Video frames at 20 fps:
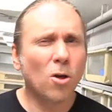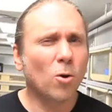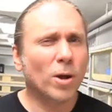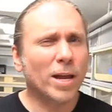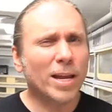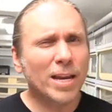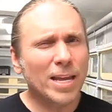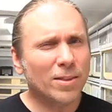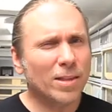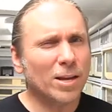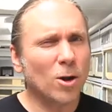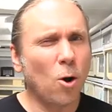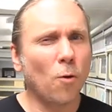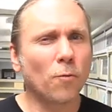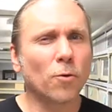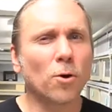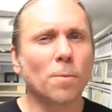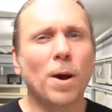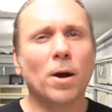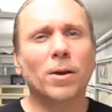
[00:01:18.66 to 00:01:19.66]
although
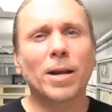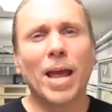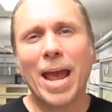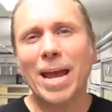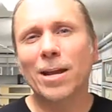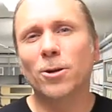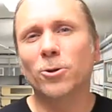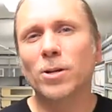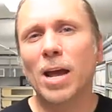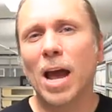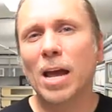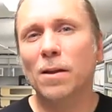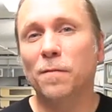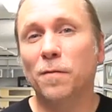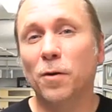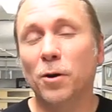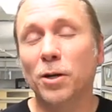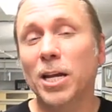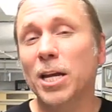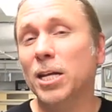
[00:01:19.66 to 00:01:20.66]
anything over about 8 or
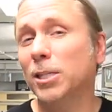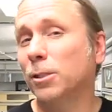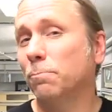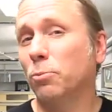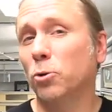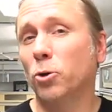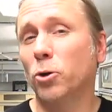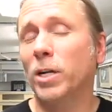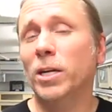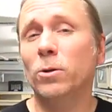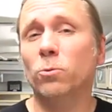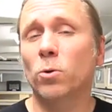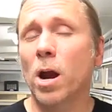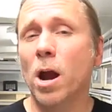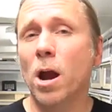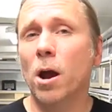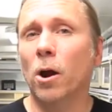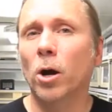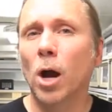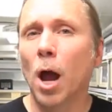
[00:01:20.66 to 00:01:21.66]
9 foot is pretty
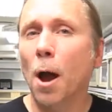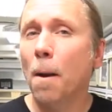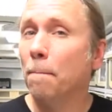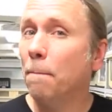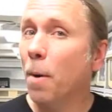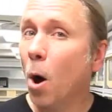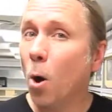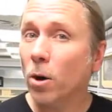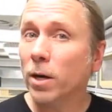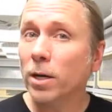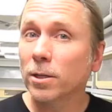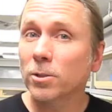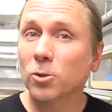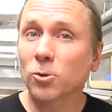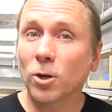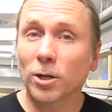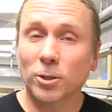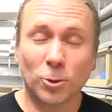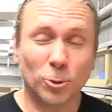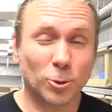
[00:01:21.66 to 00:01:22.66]
rare. Boa
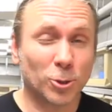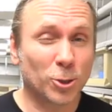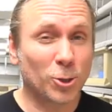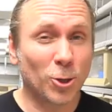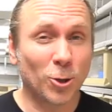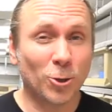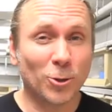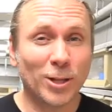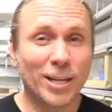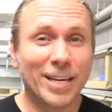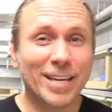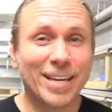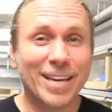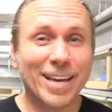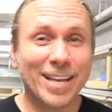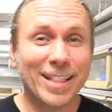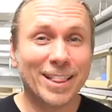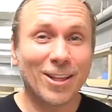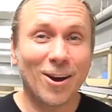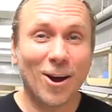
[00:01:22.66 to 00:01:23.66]
constrictors
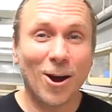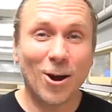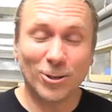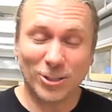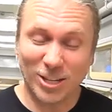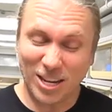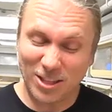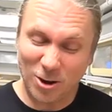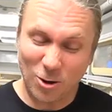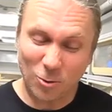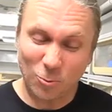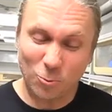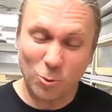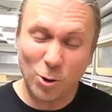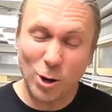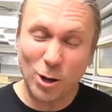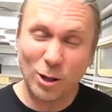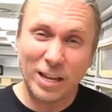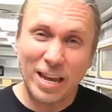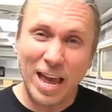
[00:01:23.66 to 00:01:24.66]
certainly get large and
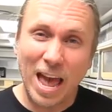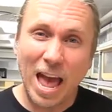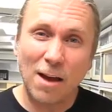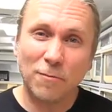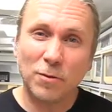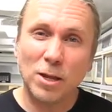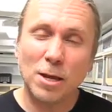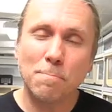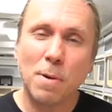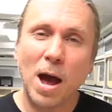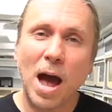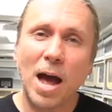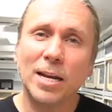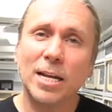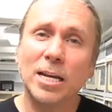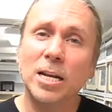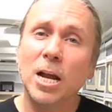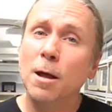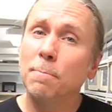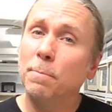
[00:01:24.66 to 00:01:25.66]
they're really hefty
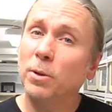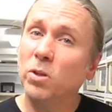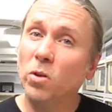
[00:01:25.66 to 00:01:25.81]
body,